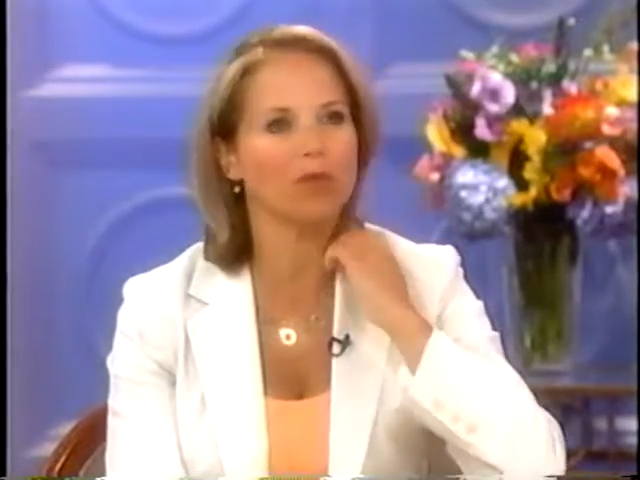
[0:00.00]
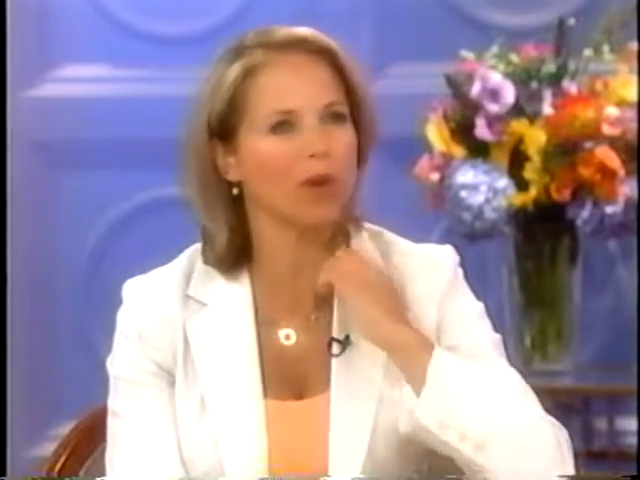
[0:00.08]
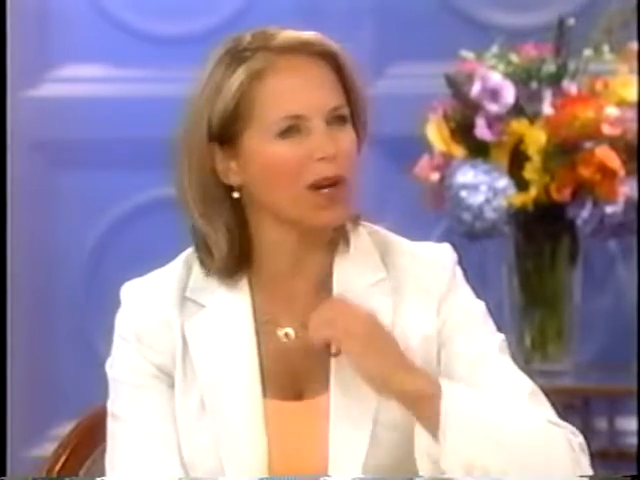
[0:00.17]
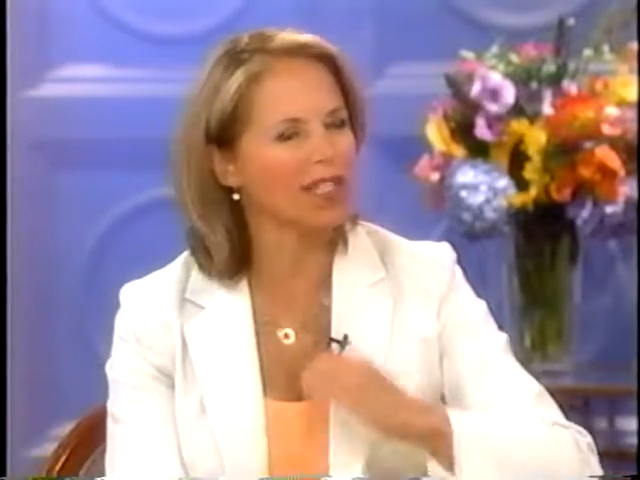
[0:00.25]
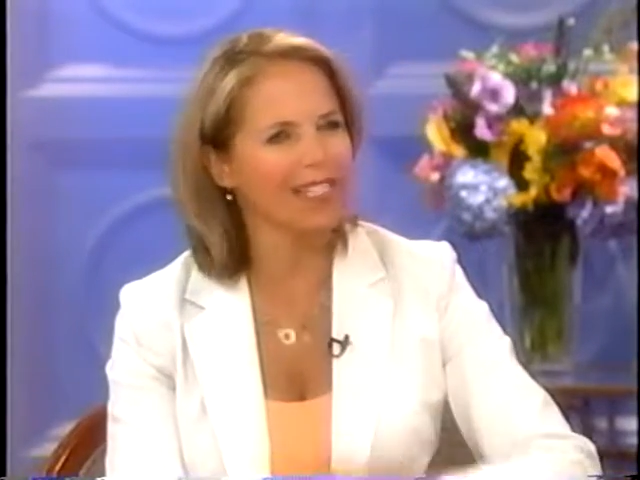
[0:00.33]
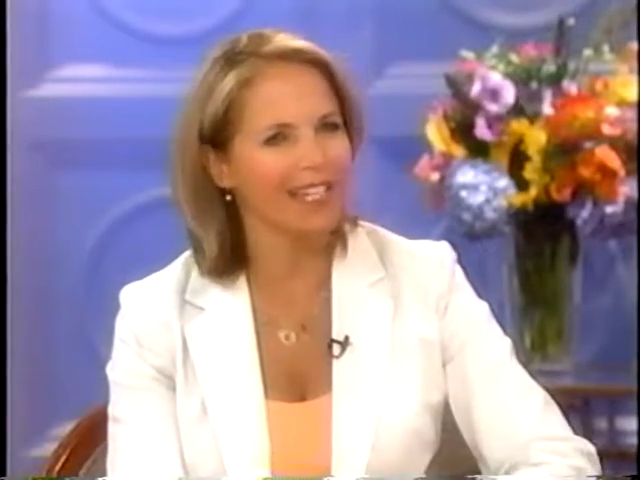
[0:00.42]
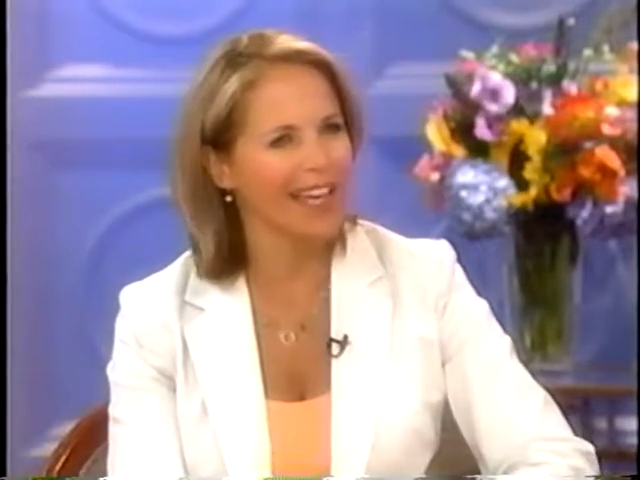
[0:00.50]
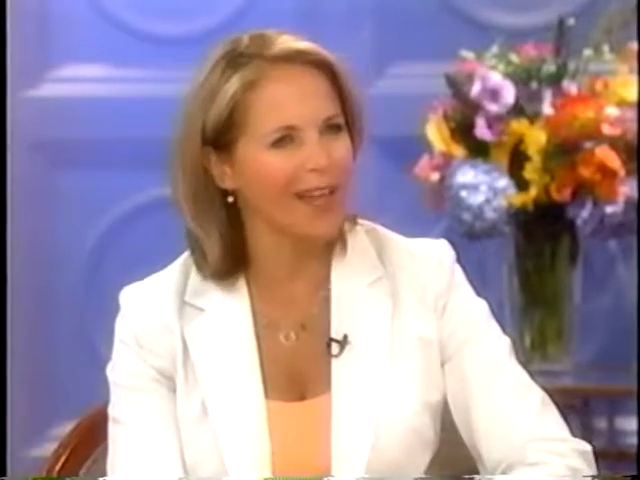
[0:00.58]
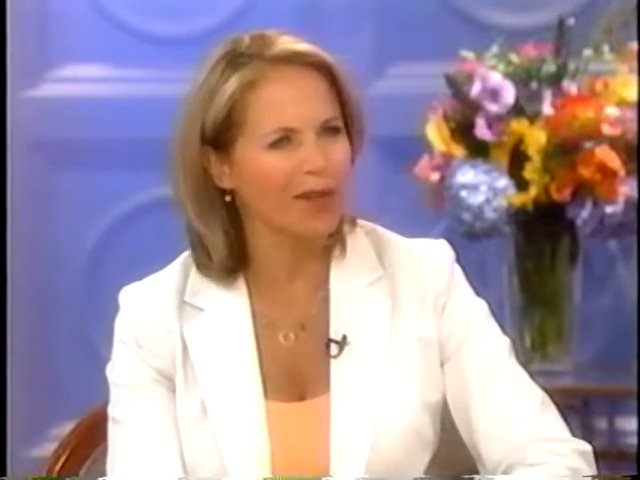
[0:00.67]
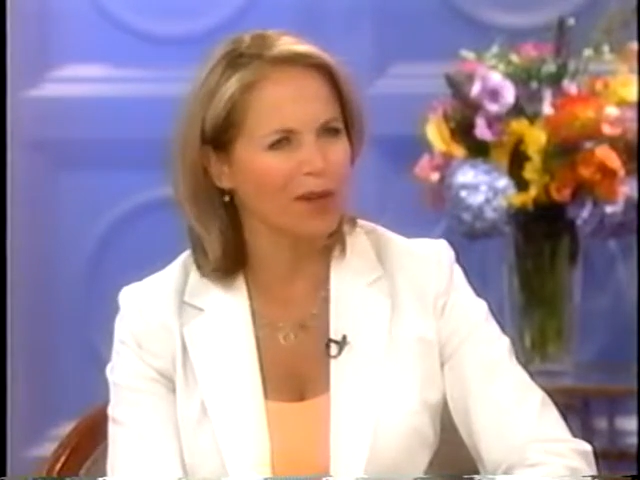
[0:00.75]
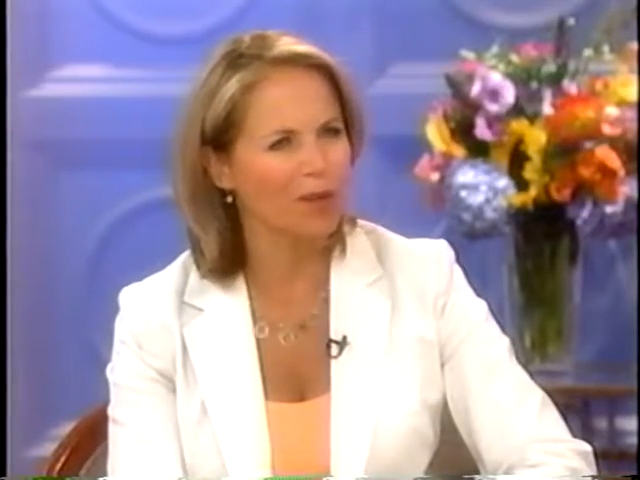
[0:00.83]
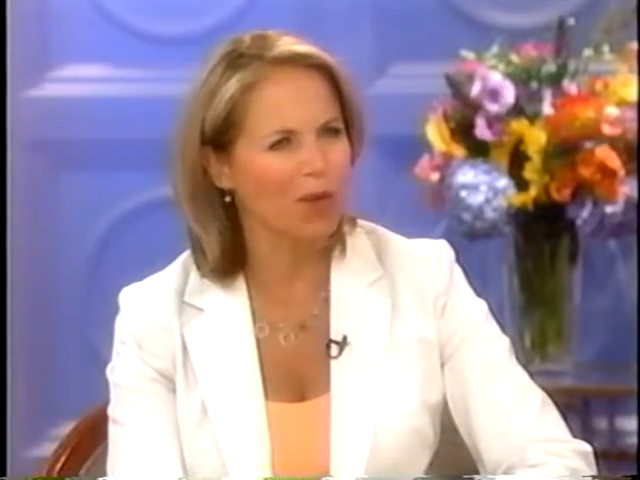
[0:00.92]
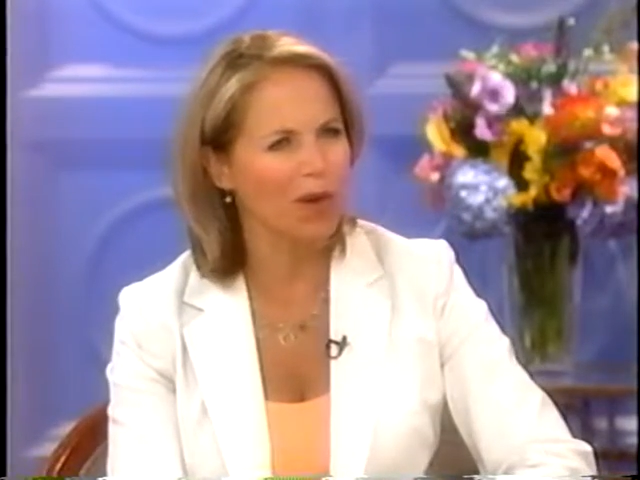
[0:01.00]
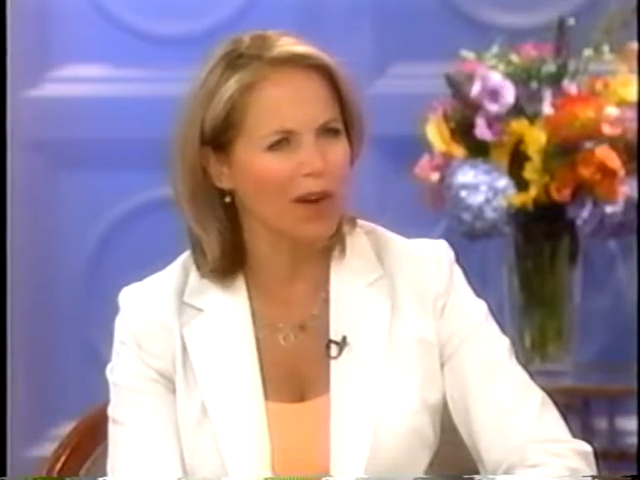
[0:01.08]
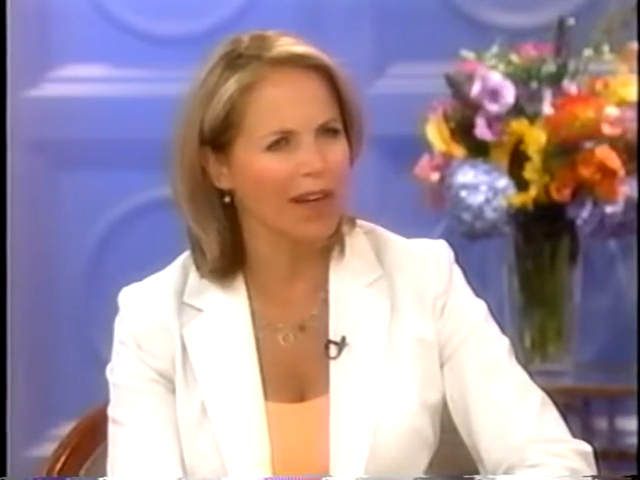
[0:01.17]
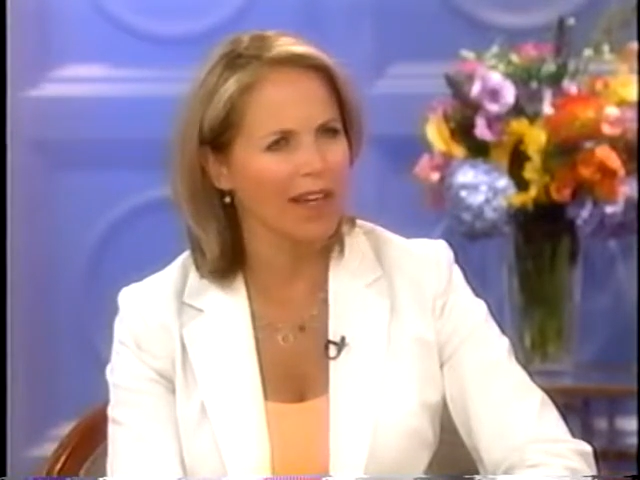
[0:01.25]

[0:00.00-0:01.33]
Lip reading: work together more.